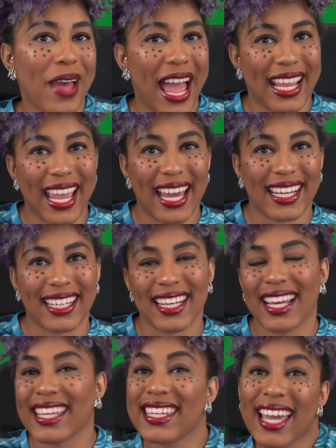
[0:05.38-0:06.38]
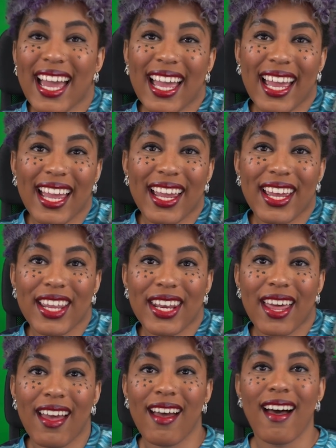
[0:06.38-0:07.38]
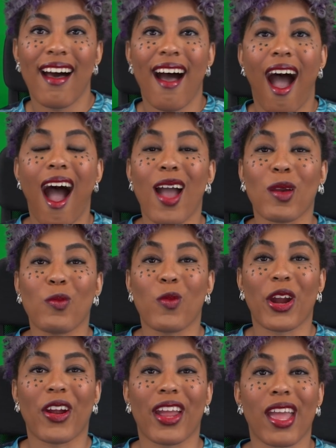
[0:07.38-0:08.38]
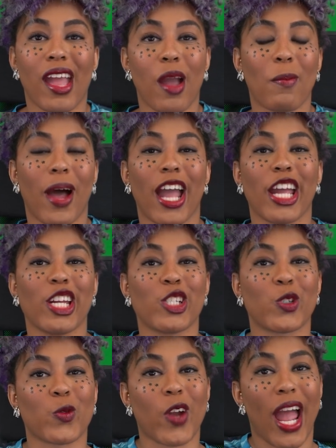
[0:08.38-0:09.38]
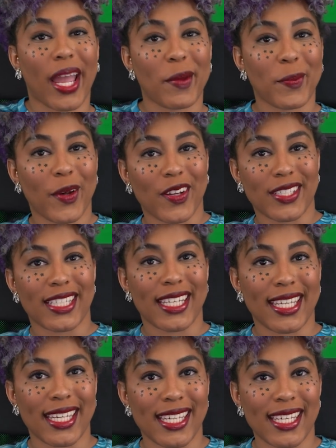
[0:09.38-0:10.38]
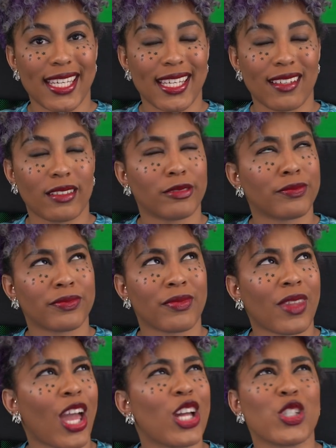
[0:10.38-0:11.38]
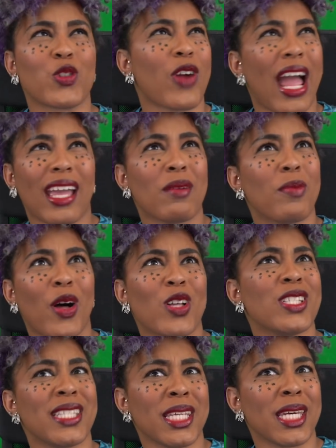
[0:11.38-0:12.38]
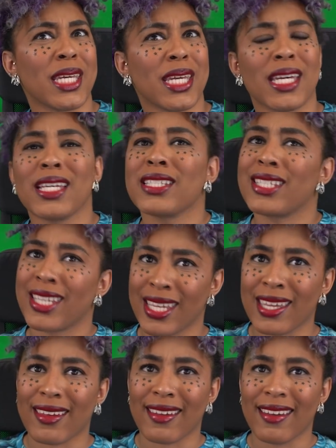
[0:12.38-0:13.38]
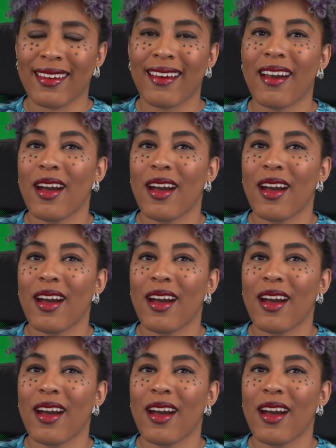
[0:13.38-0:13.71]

back at it again. I am wearing my Dragon Ball tee. Dragon Ball Z tee.